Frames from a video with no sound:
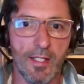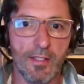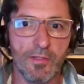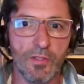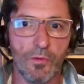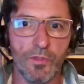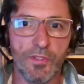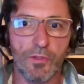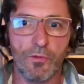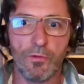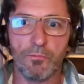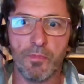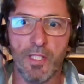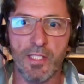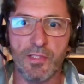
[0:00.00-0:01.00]
is always a
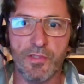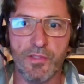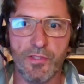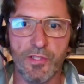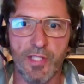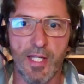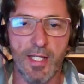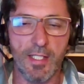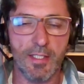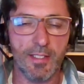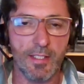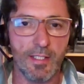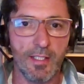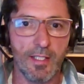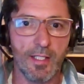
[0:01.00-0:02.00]
good place to start,
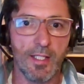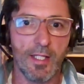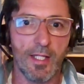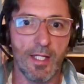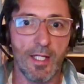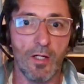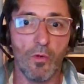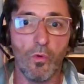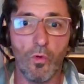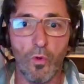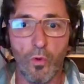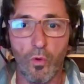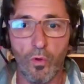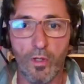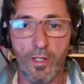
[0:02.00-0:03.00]

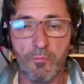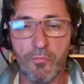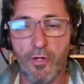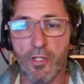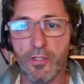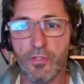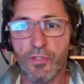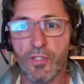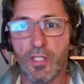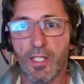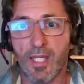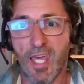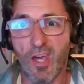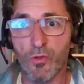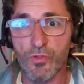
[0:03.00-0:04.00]
or approach a
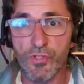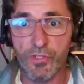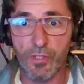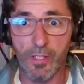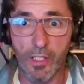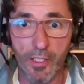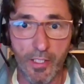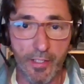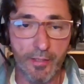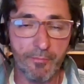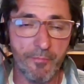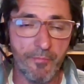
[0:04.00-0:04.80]
councillor.